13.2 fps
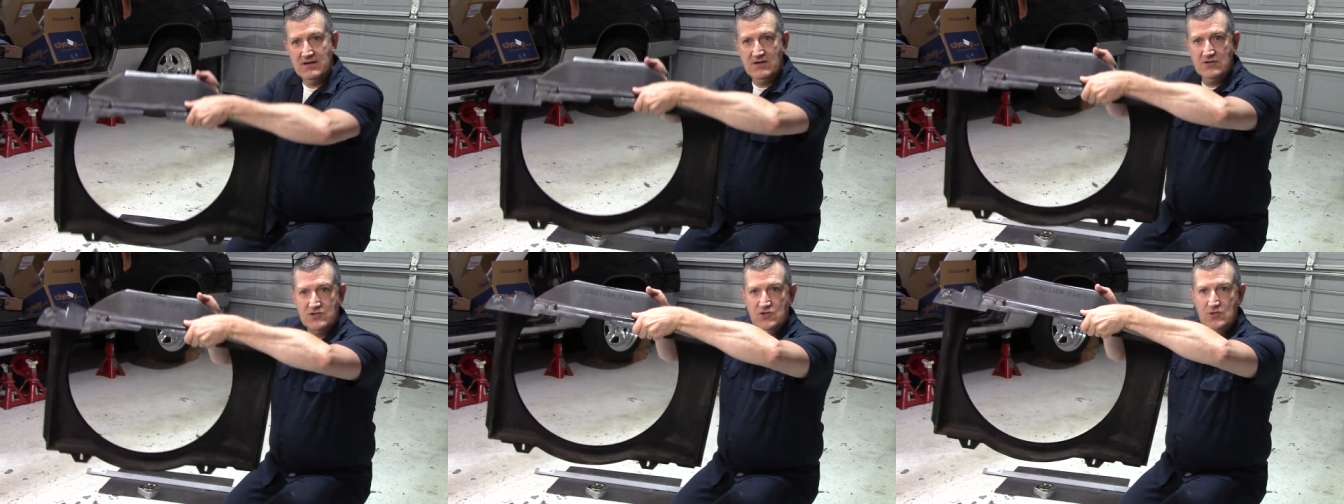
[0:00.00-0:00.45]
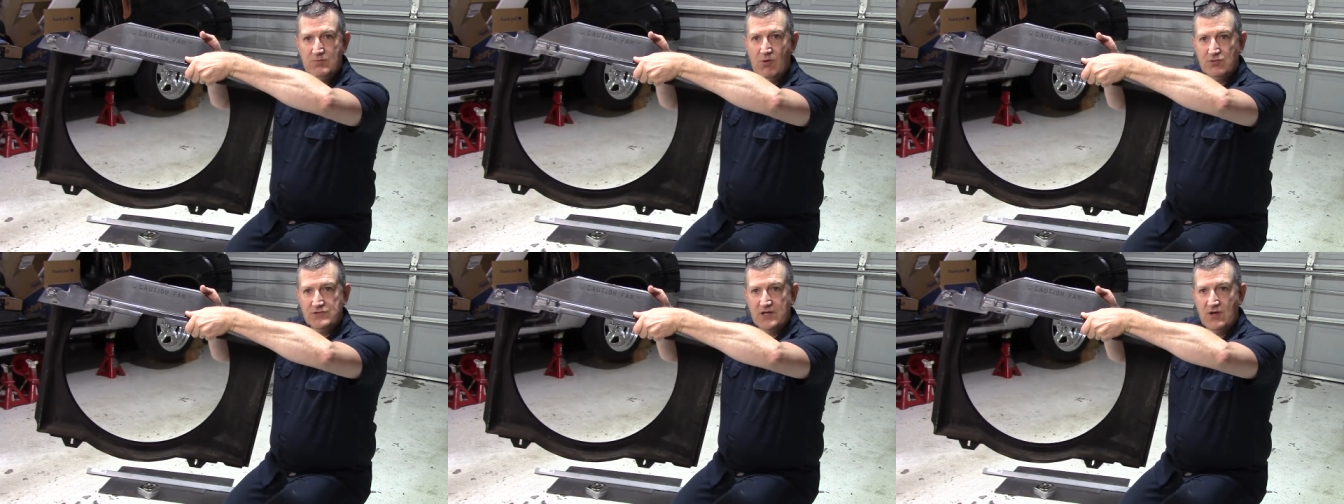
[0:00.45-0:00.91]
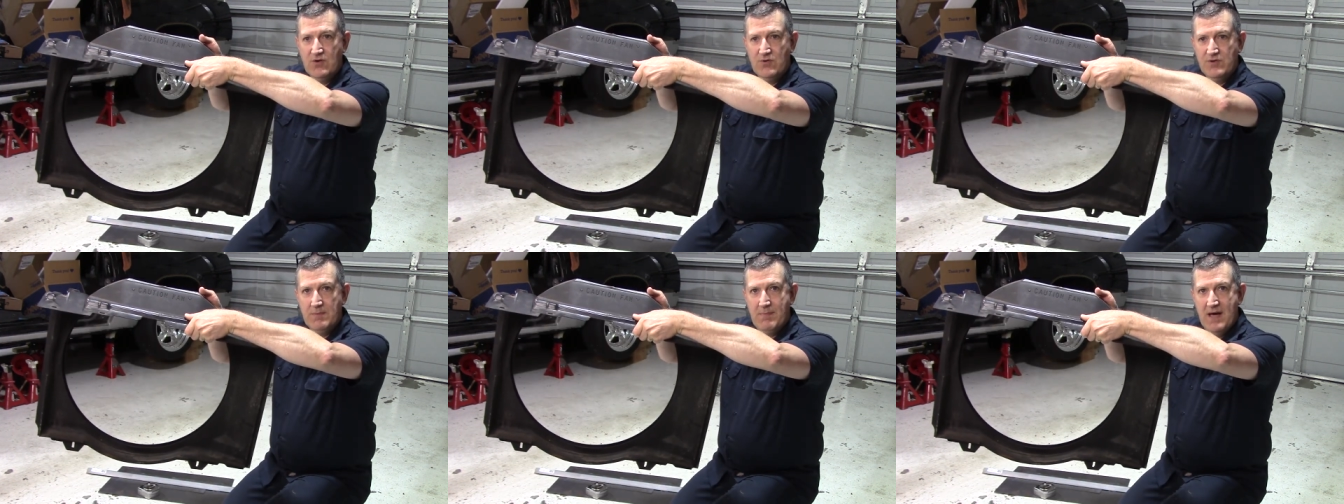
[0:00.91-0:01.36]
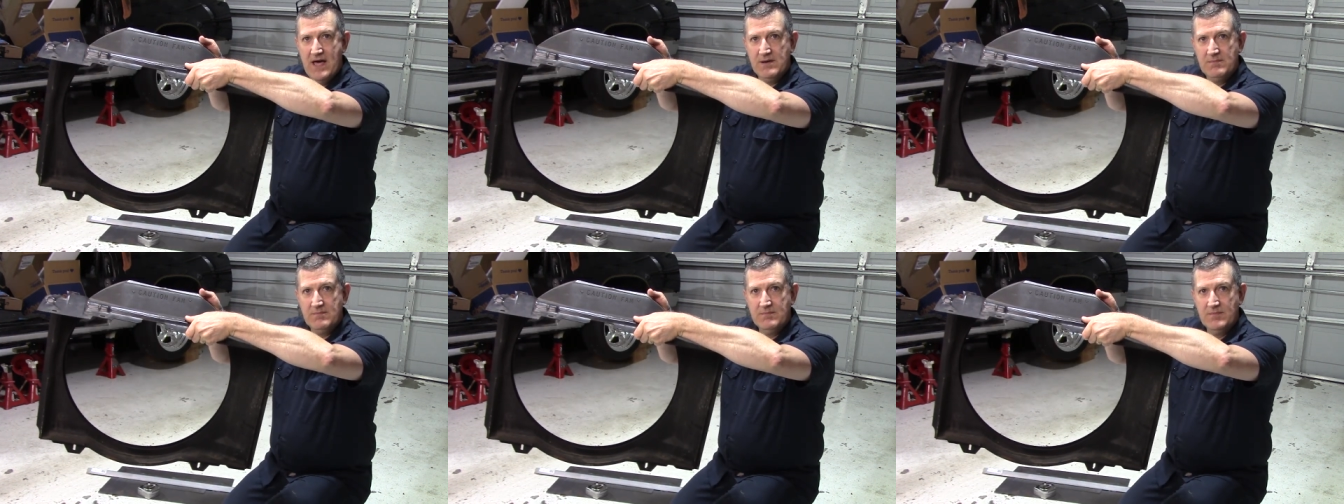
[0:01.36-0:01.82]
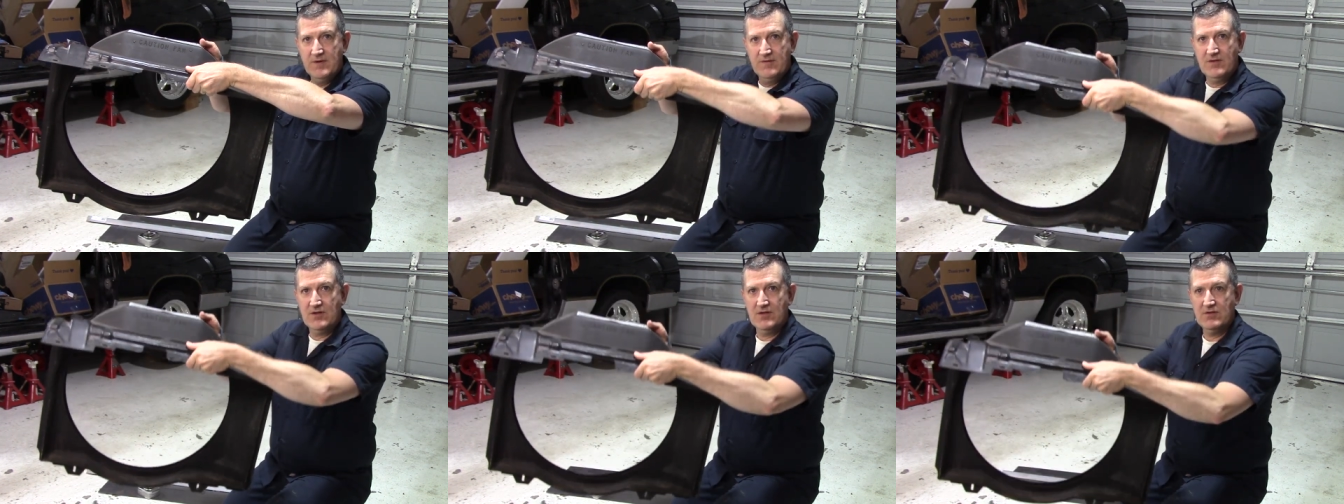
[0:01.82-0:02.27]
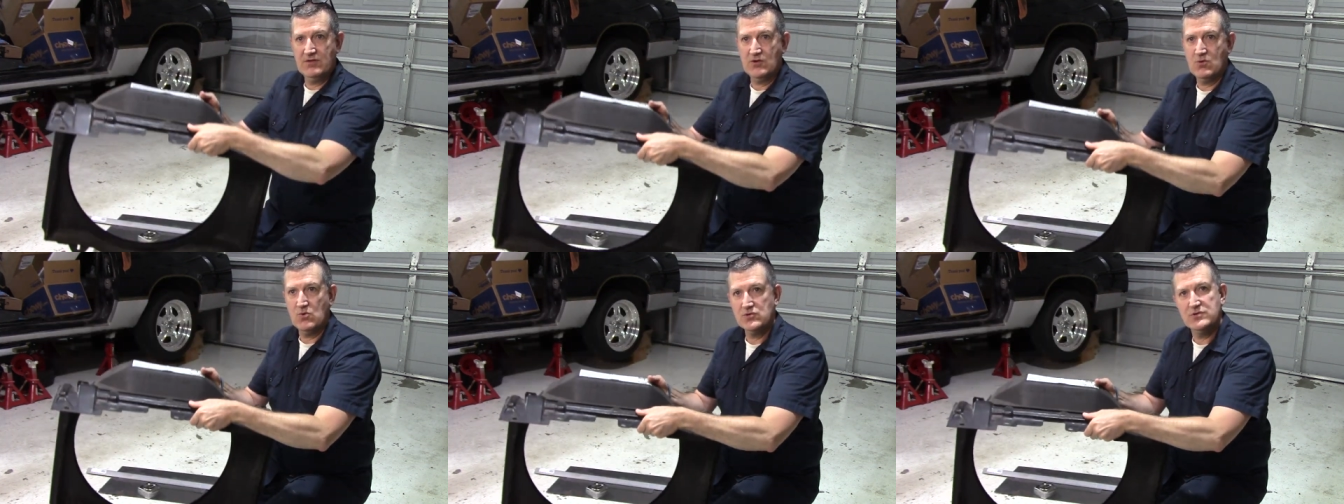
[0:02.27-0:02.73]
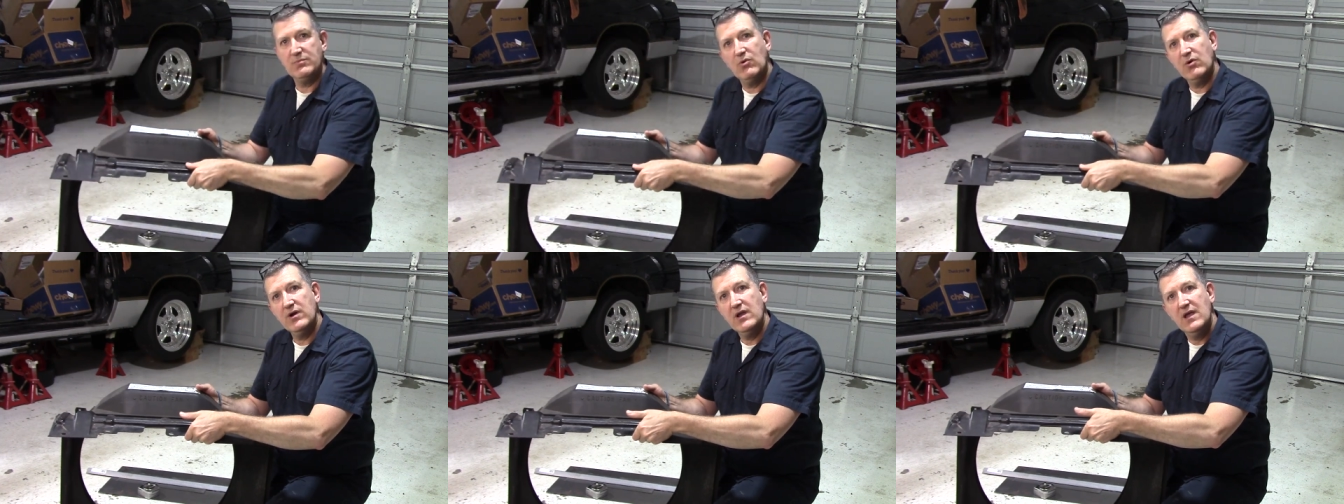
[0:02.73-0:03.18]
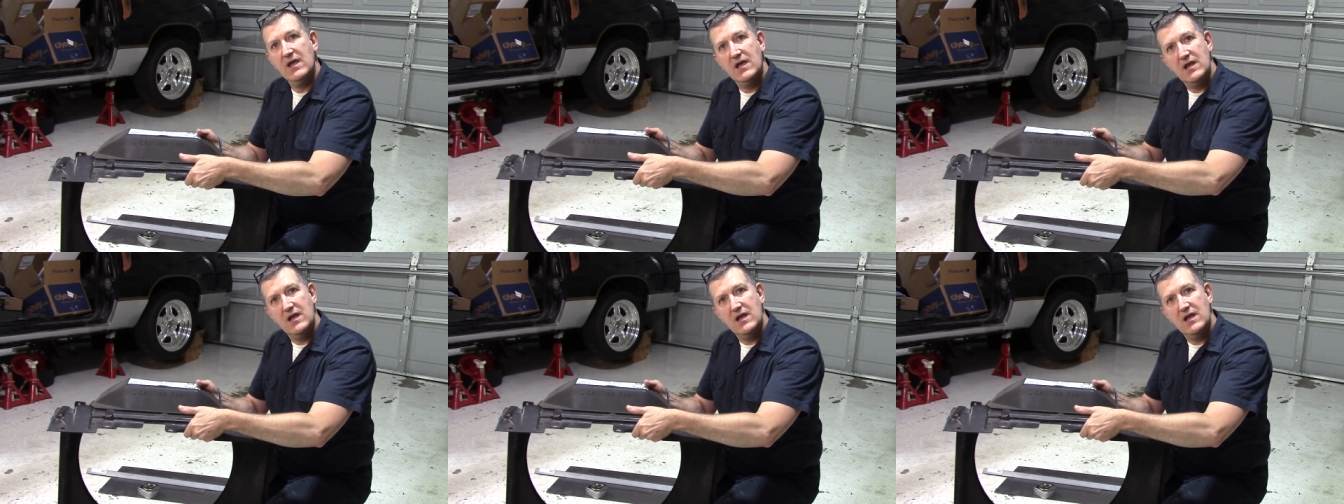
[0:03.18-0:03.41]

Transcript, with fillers: and there's two bolts that go on the bottom of the core support,